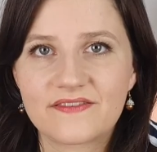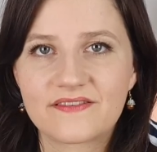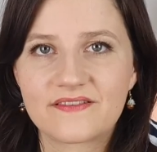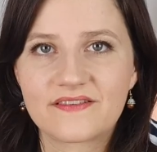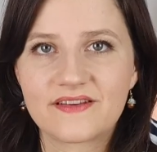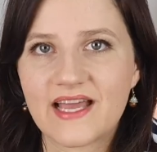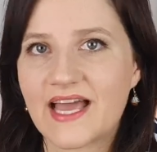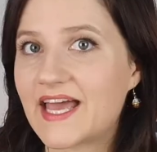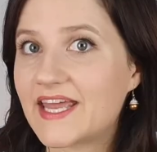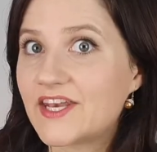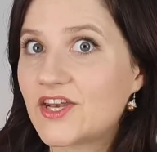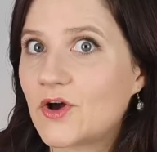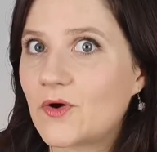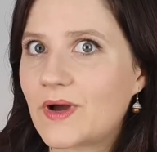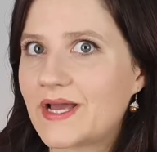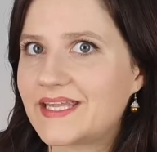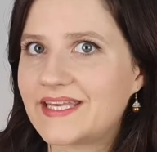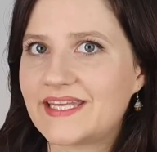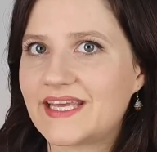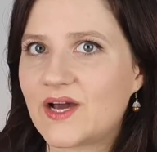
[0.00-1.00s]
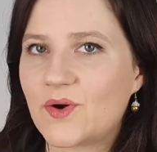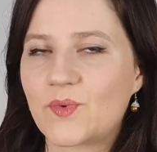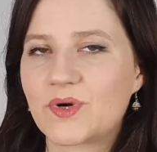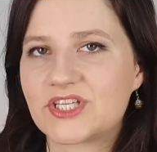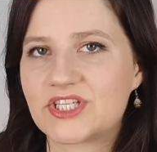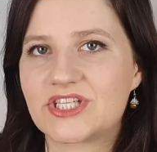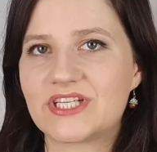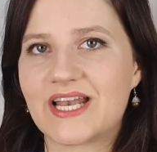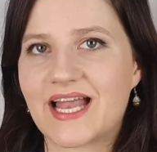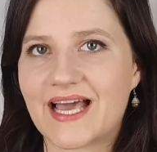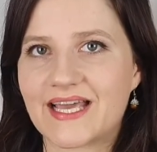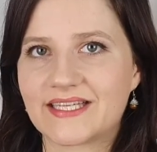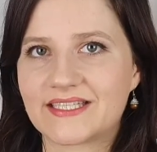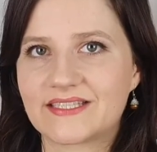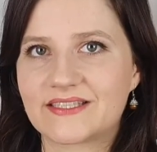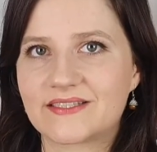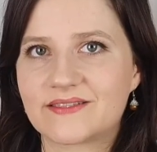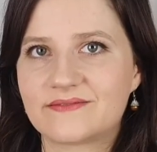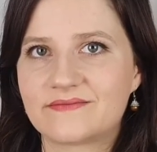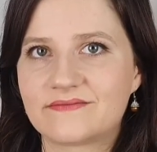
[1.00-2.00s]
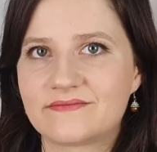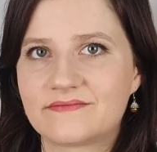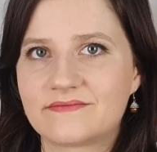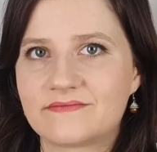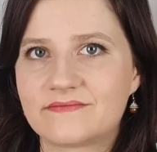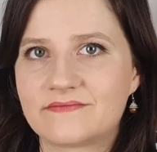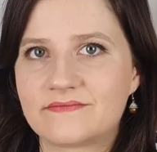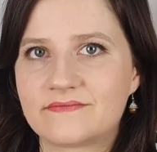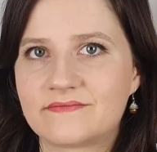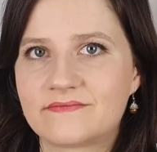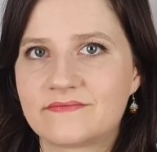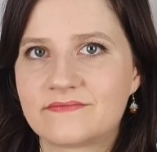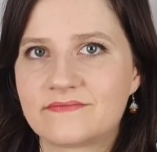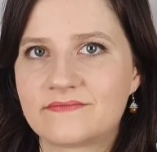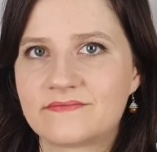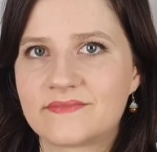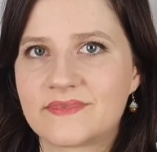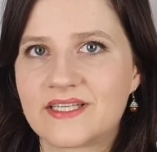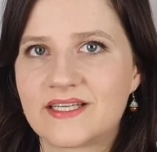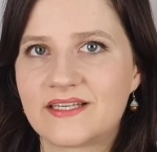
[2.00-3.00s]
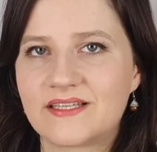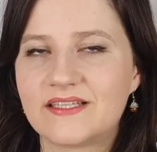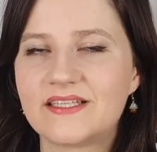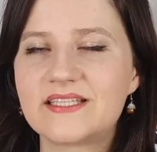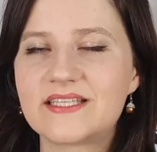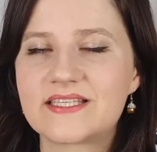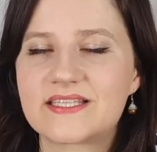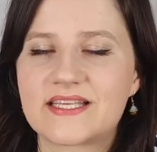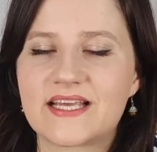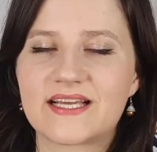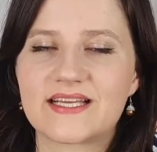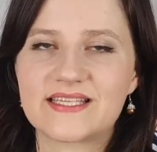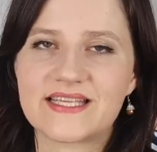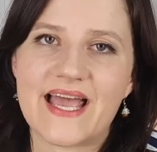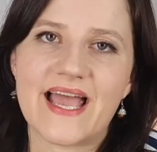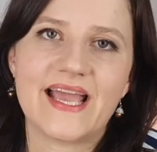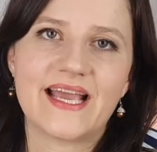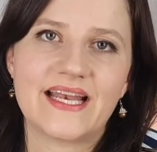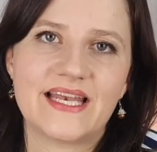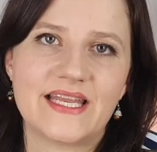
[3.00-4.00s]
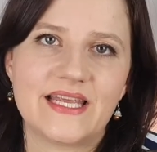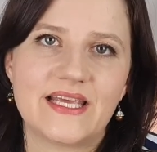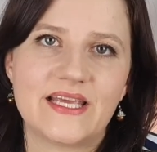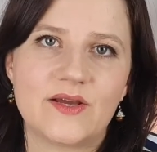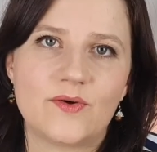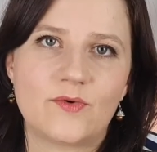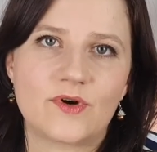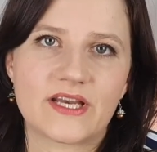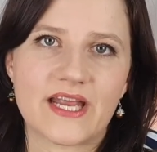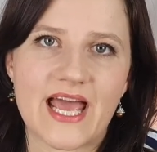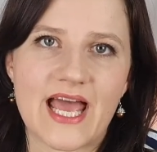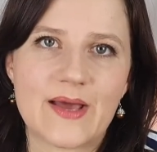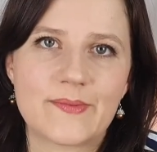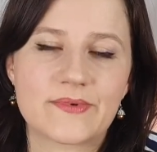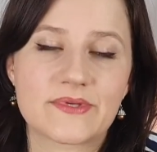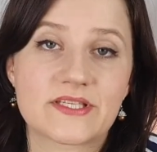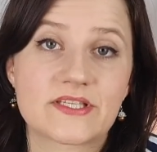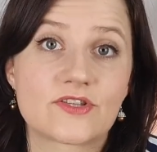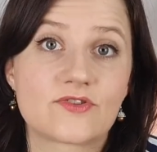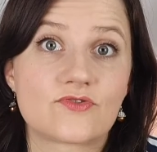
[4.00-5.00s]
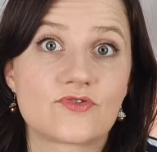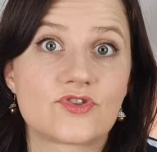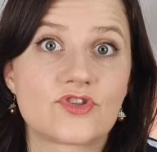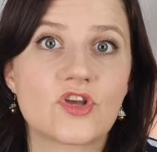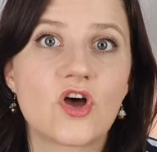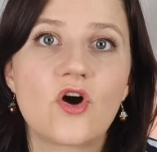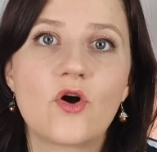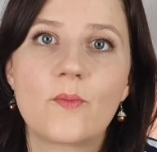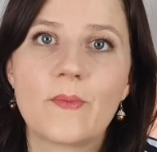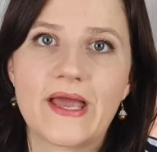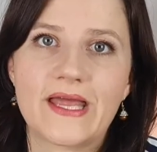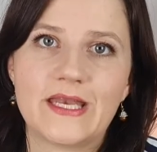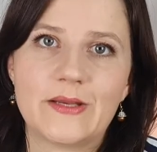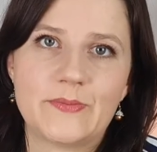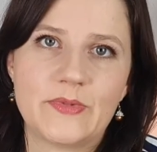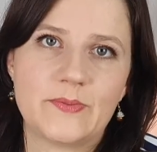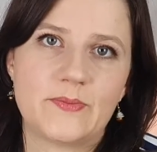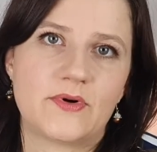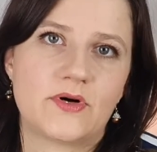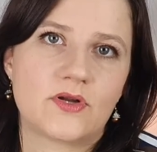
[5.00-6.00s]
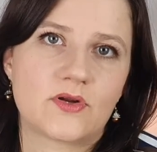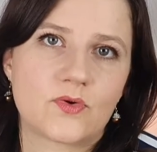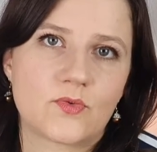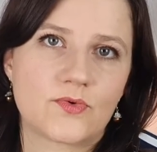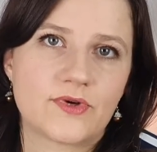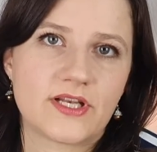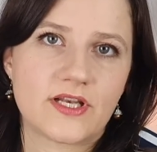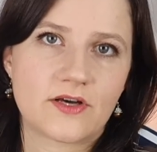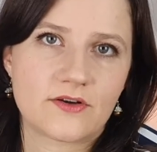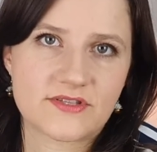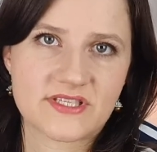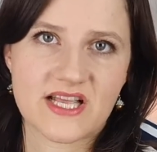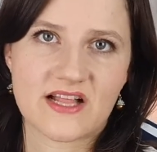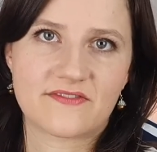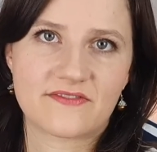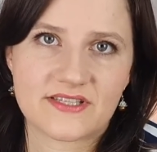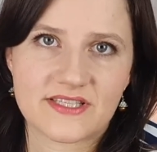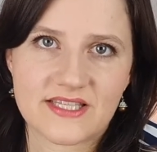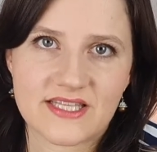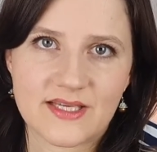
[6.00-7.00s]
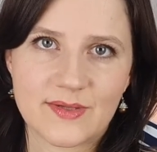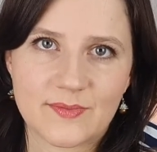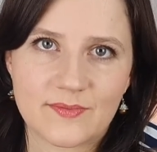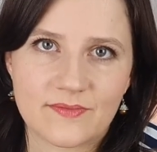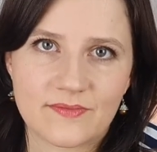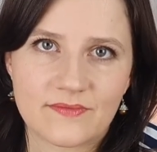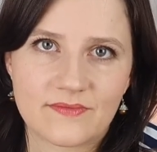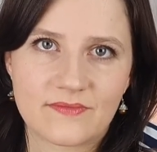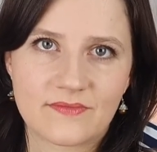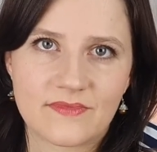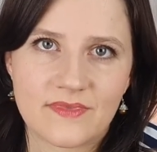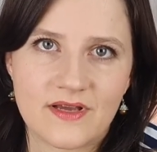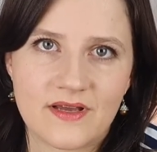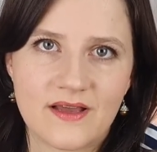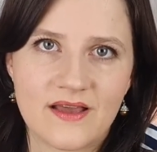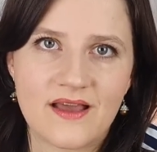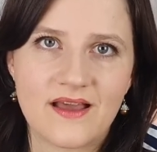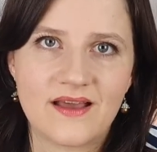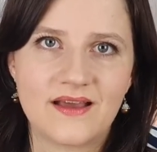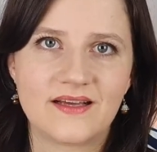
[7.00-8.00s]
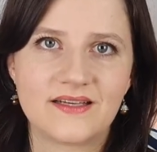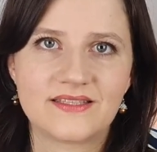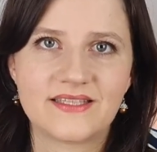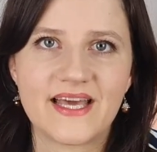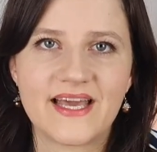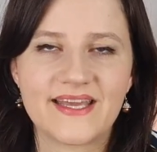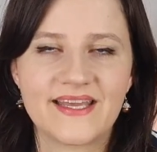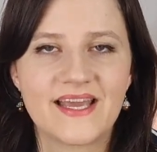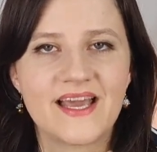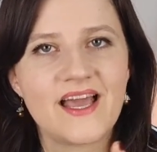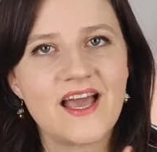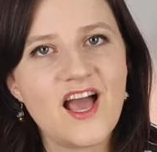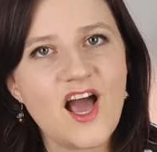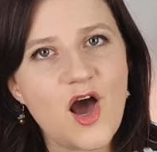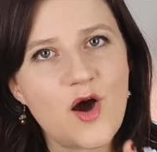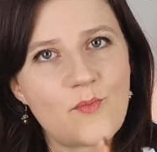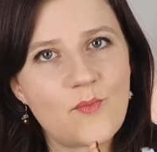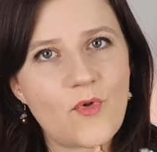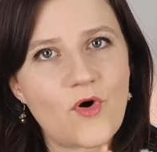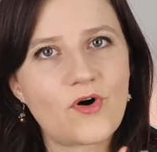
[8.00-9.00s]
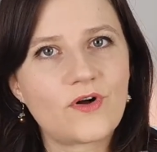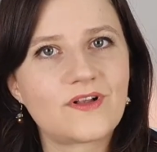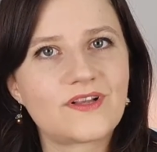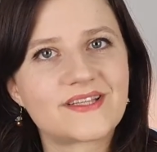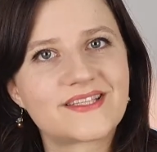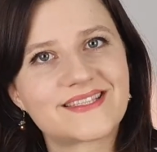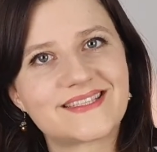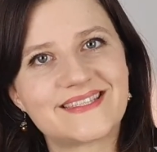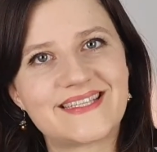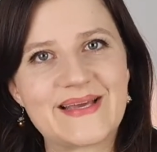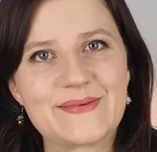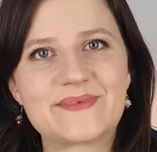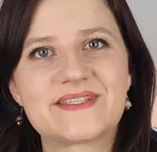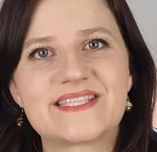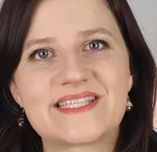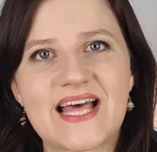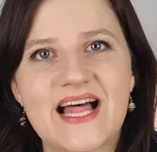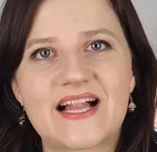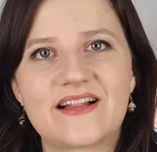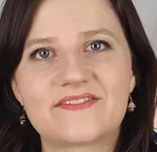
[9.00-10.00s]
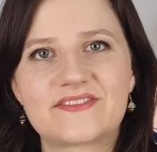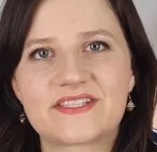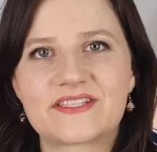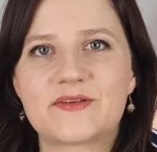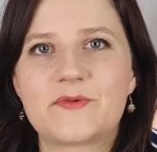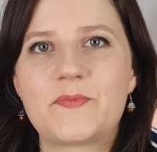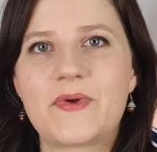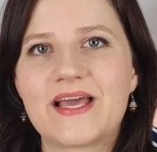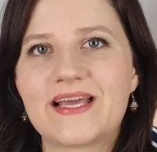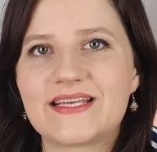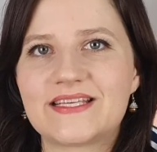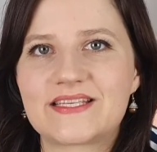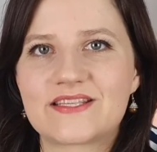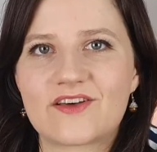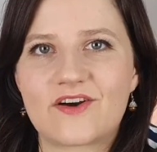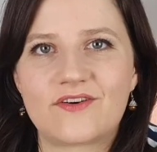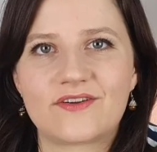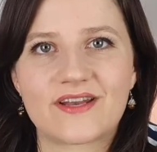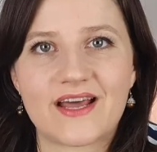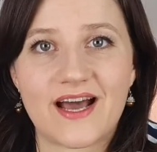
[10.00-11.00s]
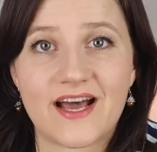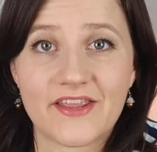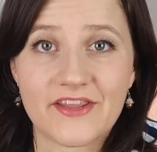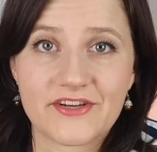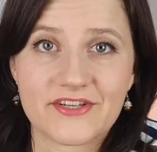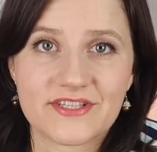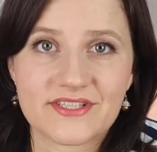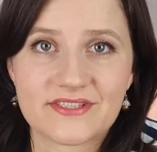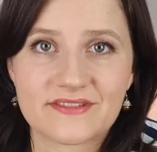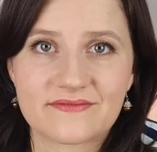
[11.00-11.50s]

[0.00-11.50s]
had no idea what she liked. This is exactly what happens to so many people with low self-esteem. They mold themselves based on others.